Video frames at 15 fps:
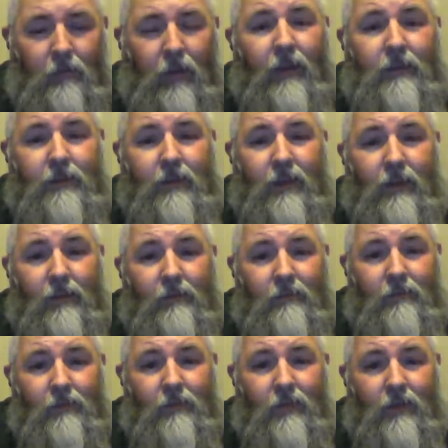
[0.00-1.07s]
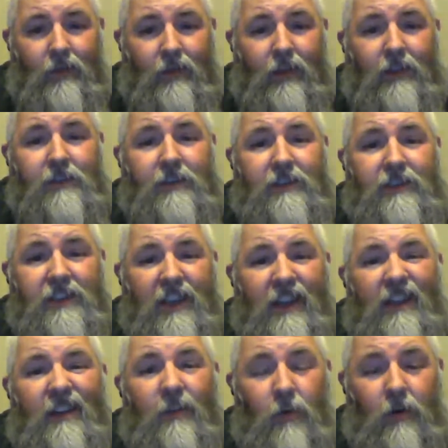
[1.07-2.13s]
Basically, get your
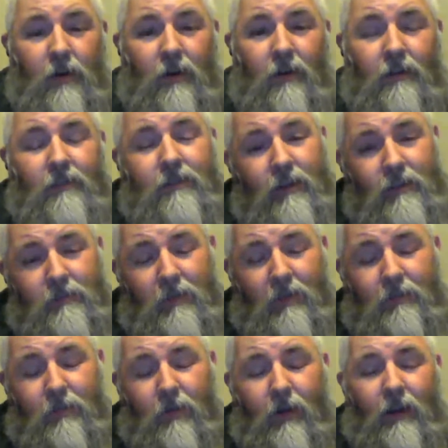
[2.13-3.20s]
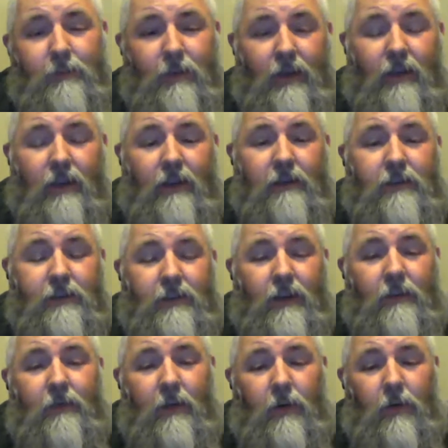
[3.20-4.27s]
shit in order. Excuse my French, but get
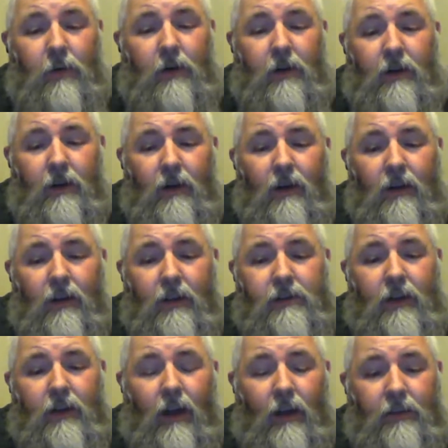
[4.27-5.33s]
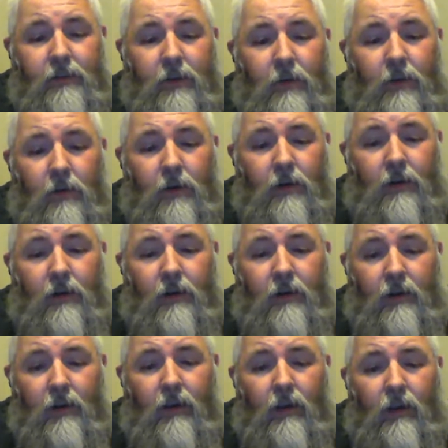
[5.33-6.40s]
yourself in order. Get your household in order.